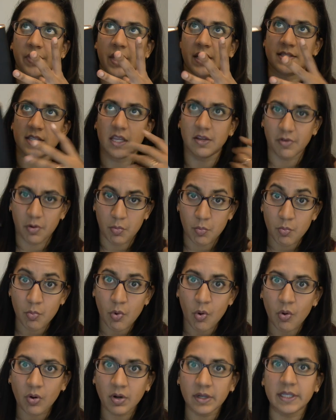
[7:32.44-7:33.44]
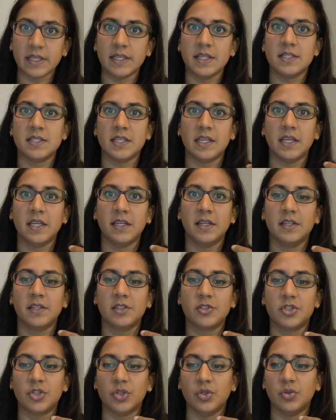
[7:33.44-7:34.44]
it's even more
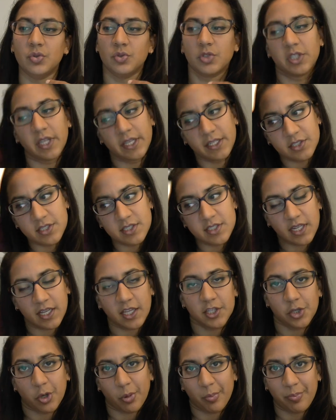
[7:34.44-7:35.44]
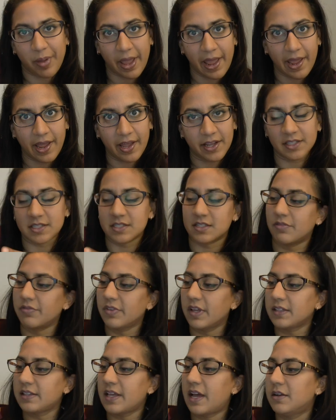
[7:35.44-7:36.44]
easy to like stick in your bag and stuff
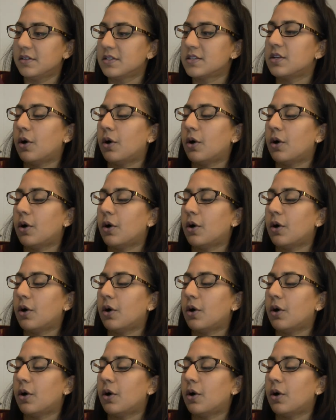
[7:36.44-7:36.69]
like that.